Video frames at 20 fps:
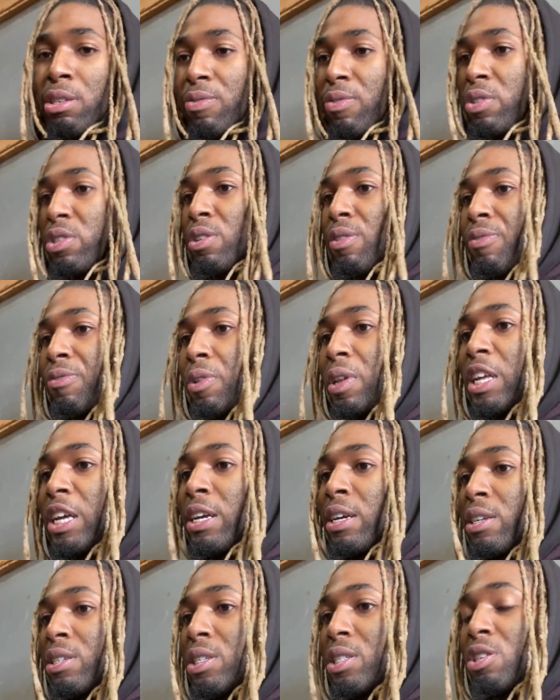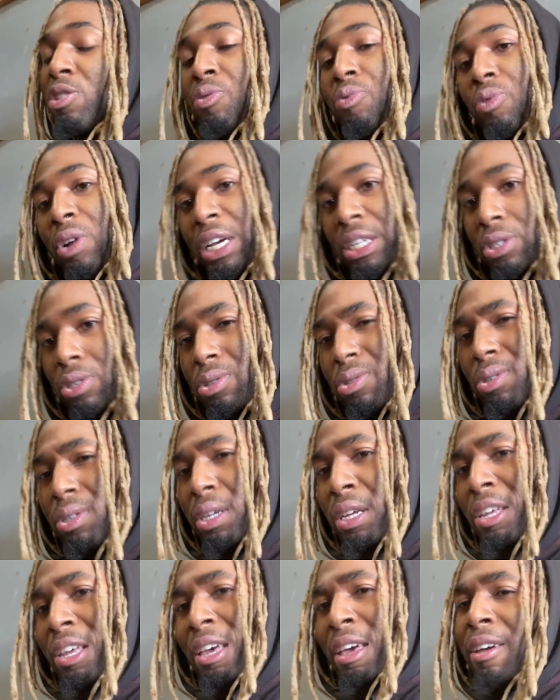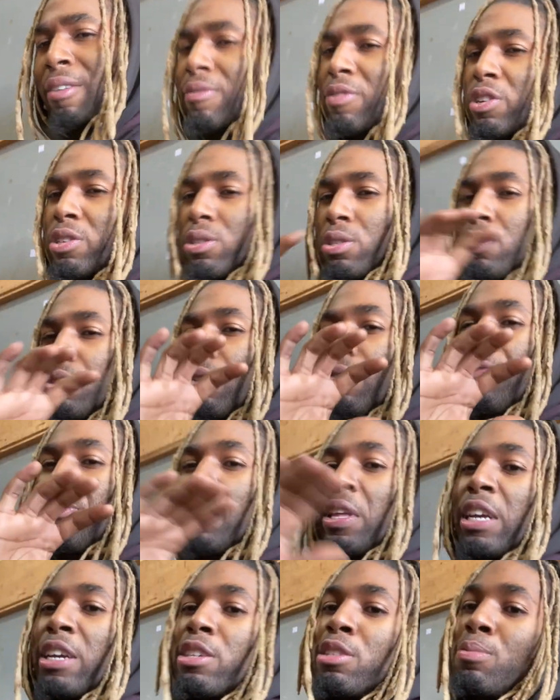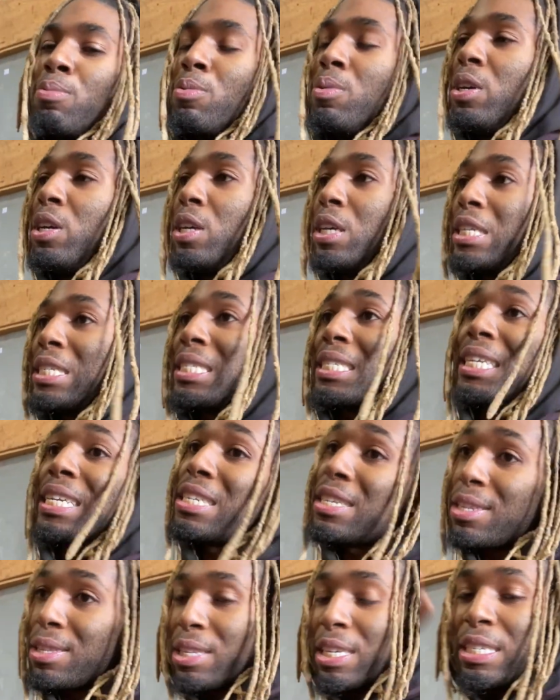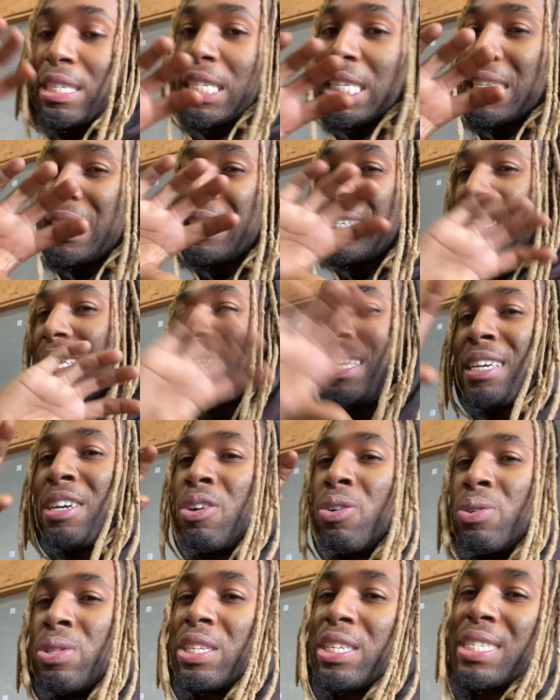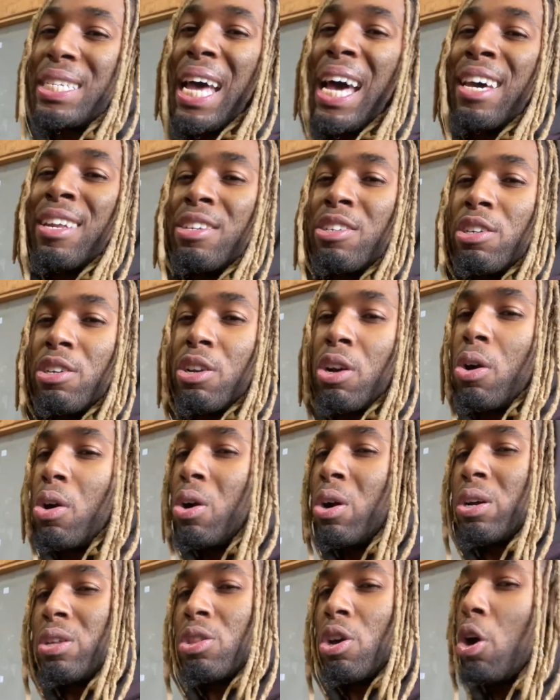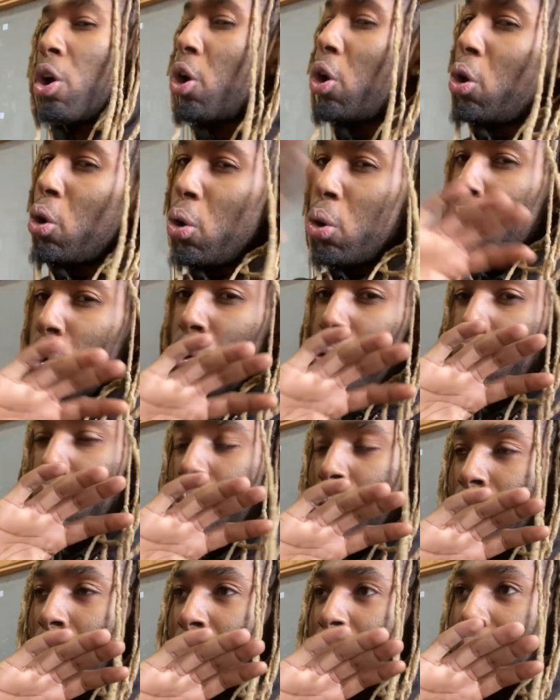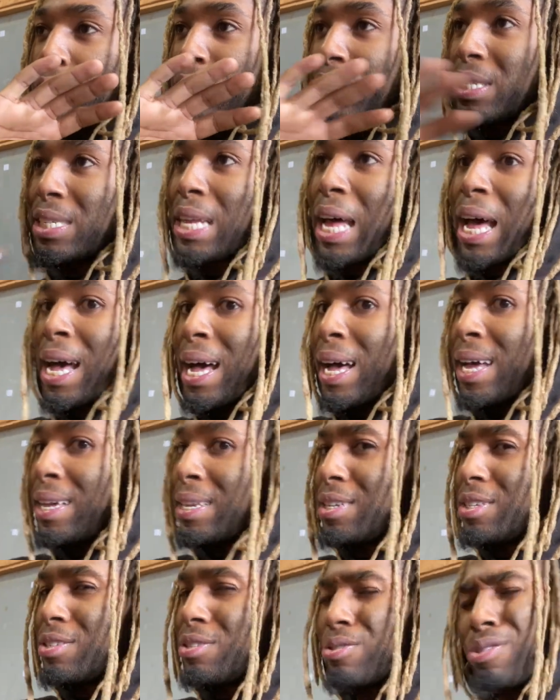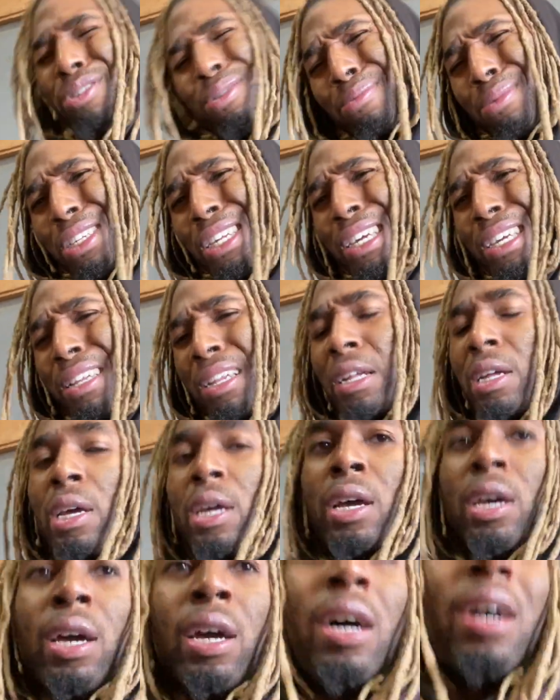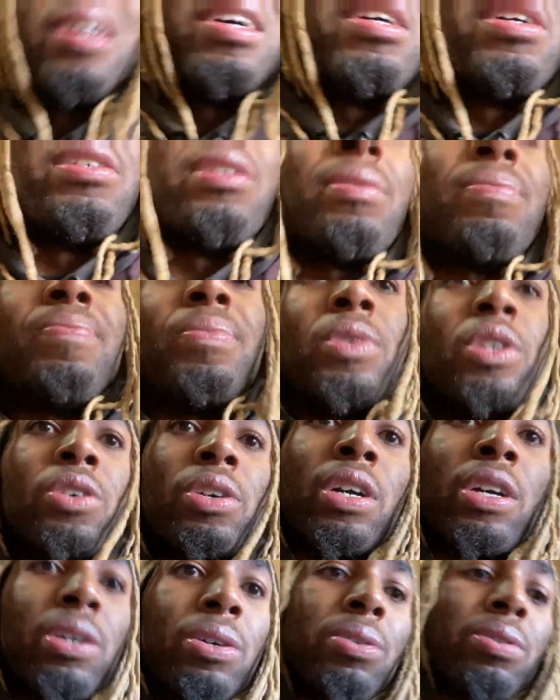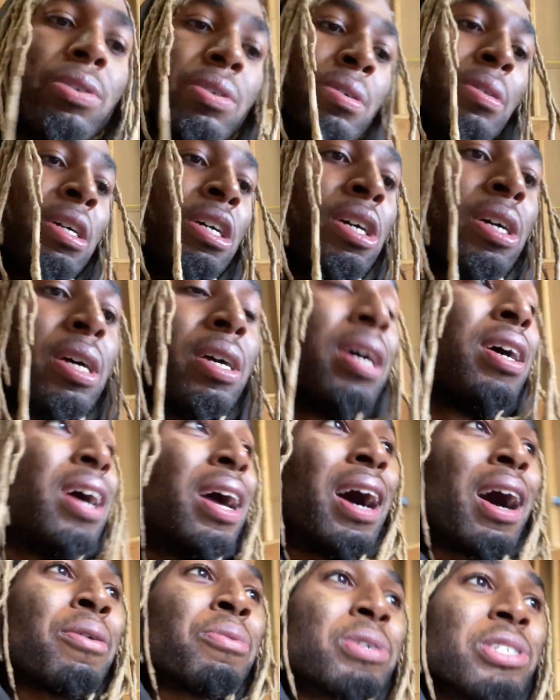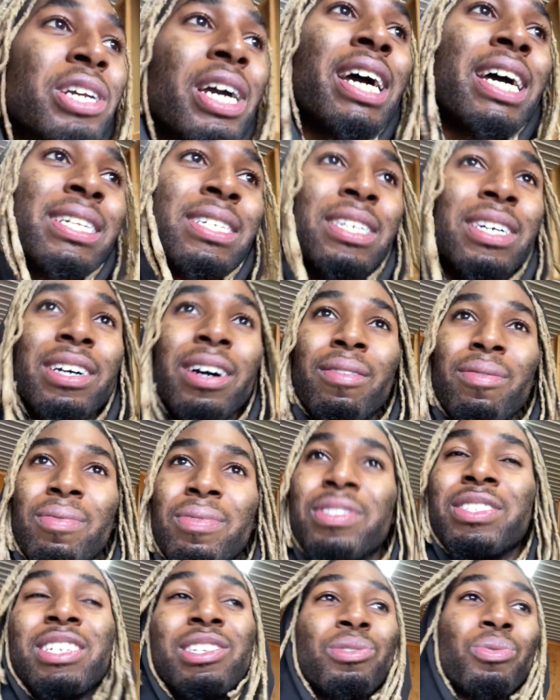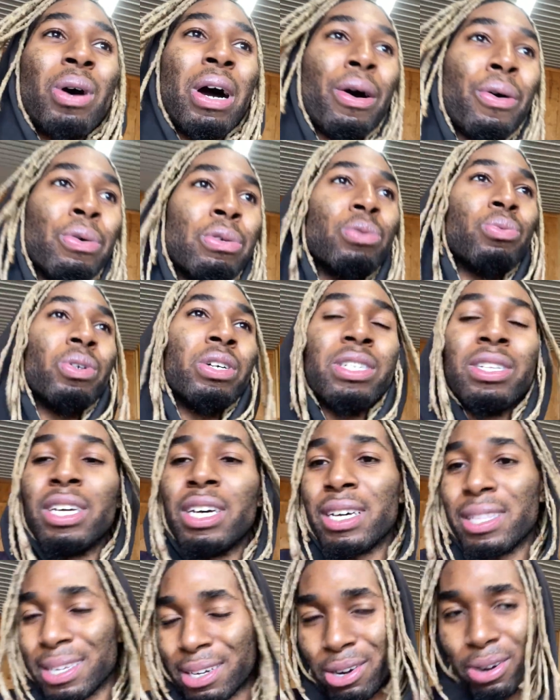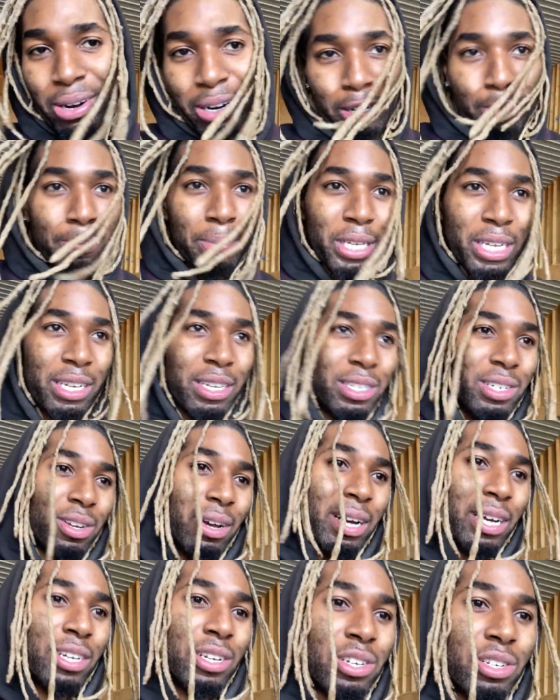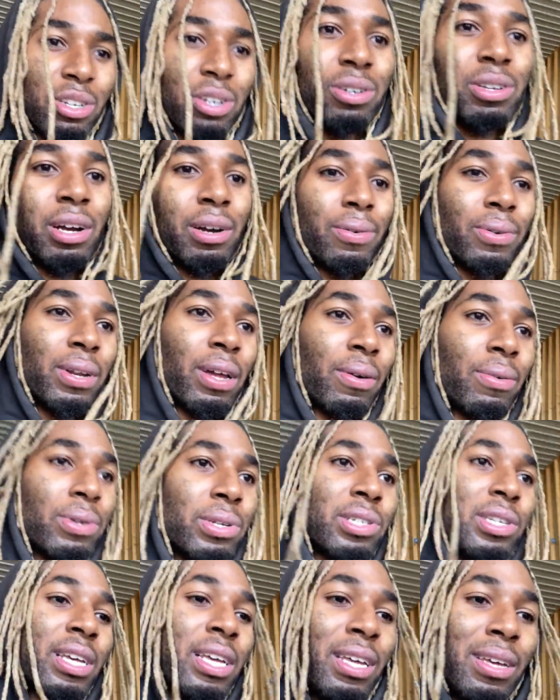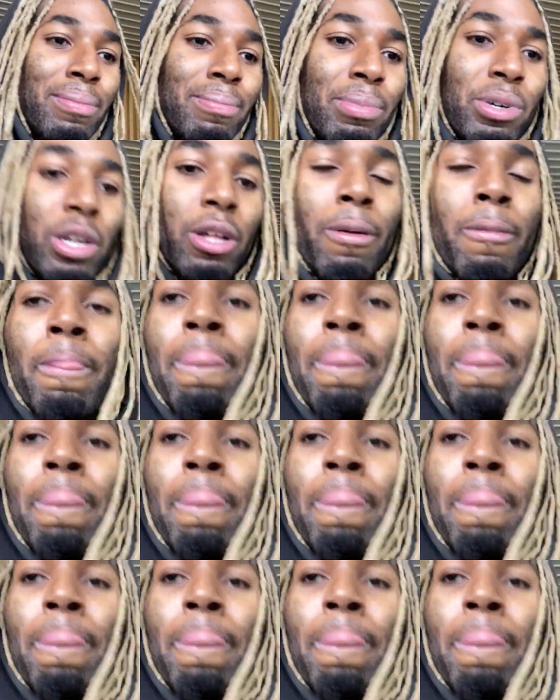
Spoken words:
for your flares to rest on, versus your flares essentially just sitting on the side of your car, the whole side. You know what I'm saying? Okay, hold on. I wish I had this is why I was wanting the other car to be here so I could show y'all what I was saying. But